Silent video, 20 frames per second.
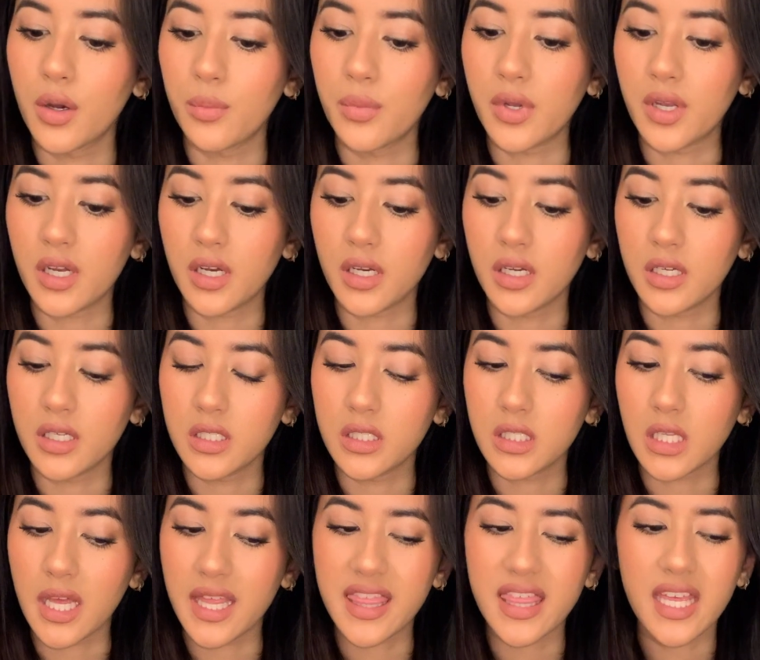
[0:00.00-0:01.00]
because
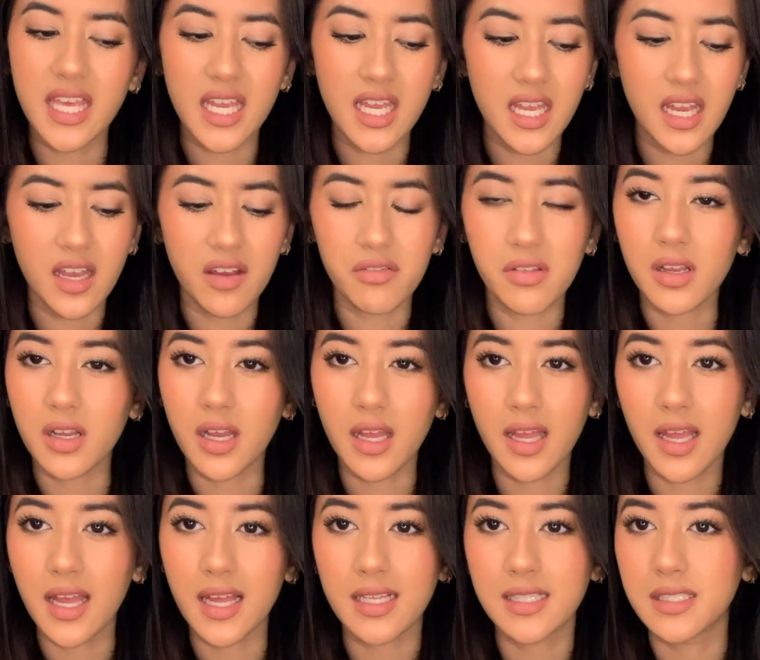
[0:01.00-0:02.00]
I think I have like
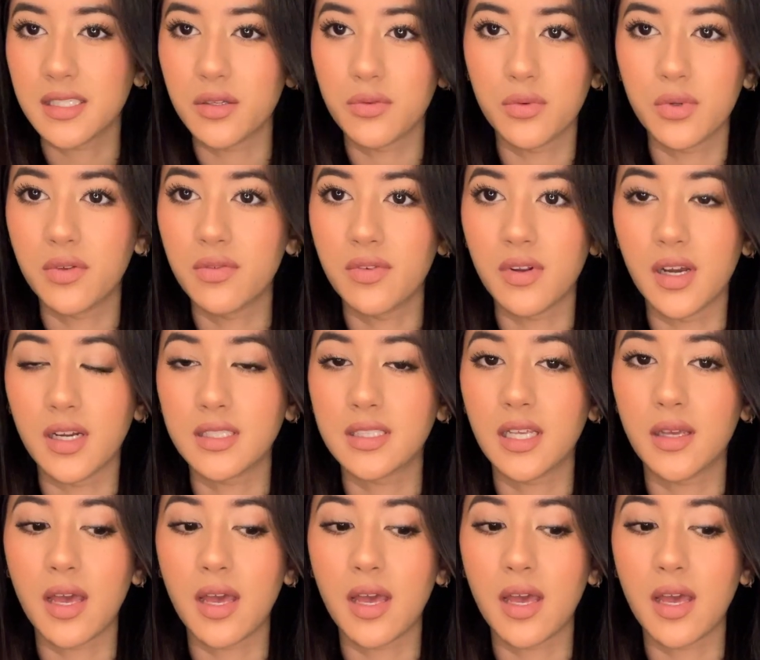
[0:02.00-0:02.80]
acid reflux.